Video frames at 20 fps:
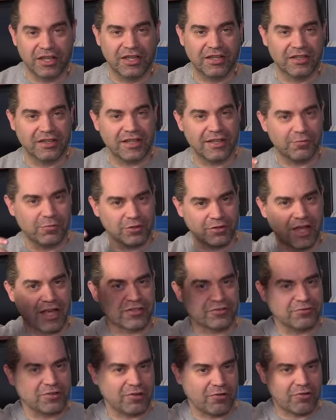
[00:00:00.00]
and it will
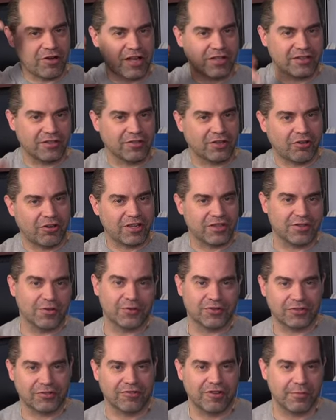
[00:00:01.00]
actually create, create
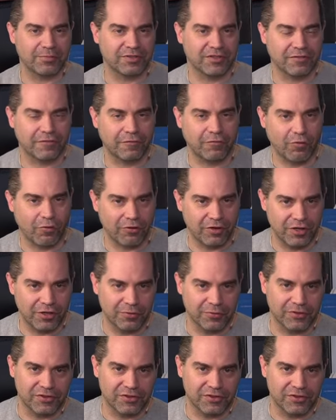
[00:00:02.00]
those scripts for you.